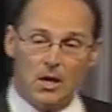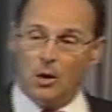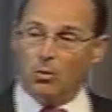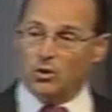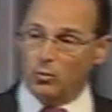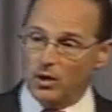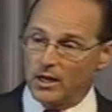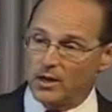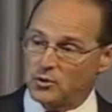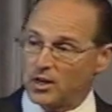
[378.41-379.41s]
what's
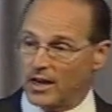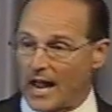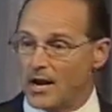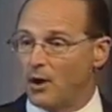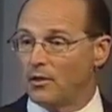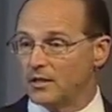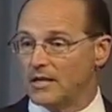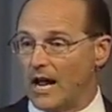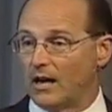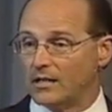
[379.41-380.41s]
really interesting, and I know this
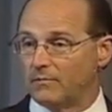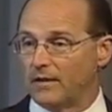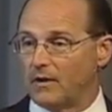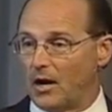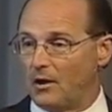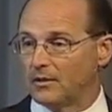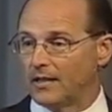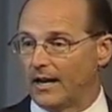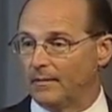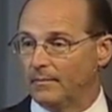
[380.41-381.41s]
now because I've lived a long
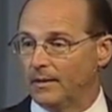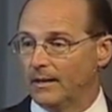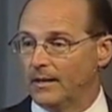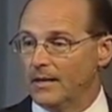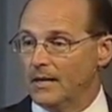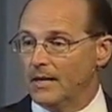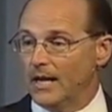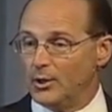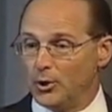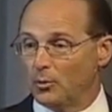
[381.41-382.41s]
time,
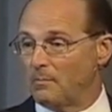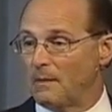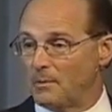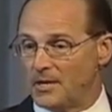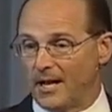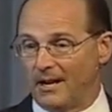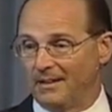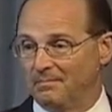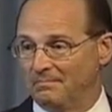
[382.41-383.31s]
is you'll remember Dillon.